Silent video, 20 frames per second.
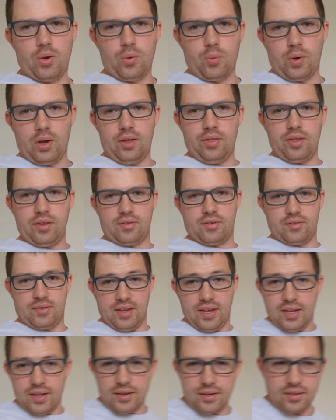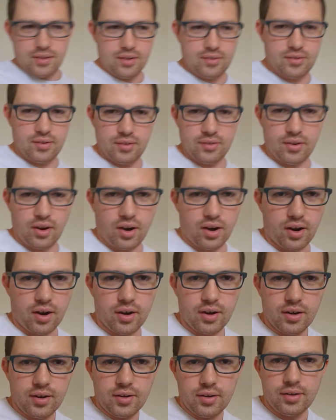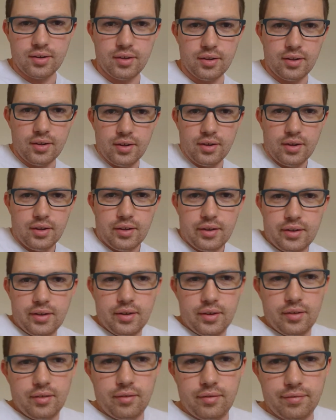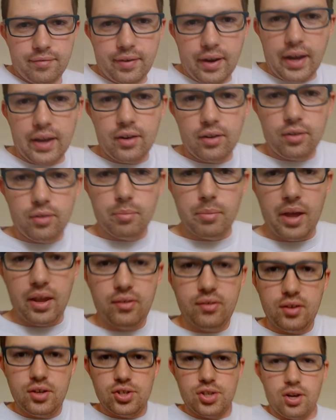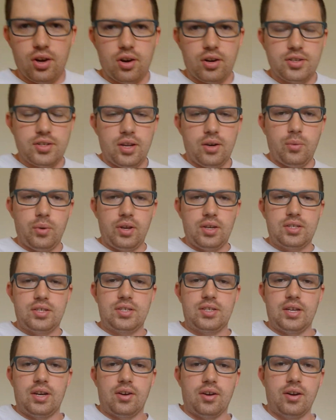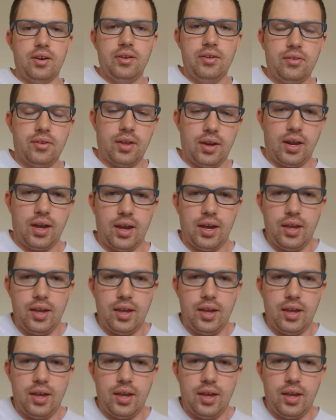Well, this is it. This is our final message in our 10-week series. And